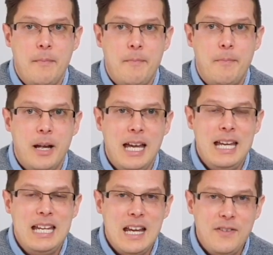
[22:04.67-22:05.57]
but he
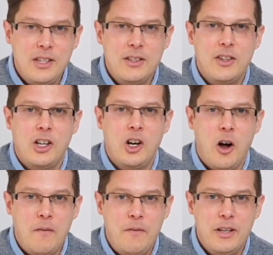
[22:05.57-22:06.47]
gives us the
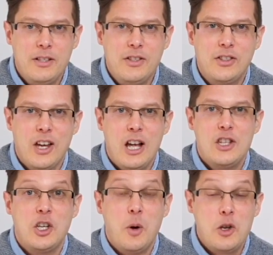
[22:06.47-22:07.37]
confidence
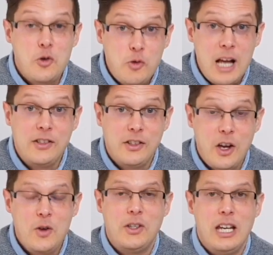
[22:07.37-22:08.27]
to address
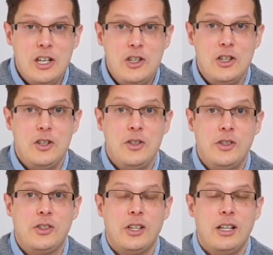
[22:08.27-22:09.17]
those
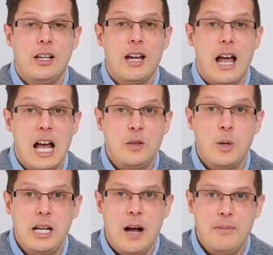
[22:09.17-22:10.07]
issues as we
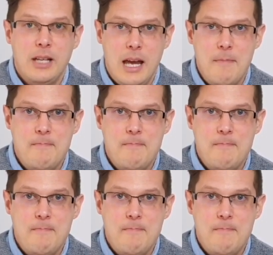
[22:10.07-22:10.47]
come to him.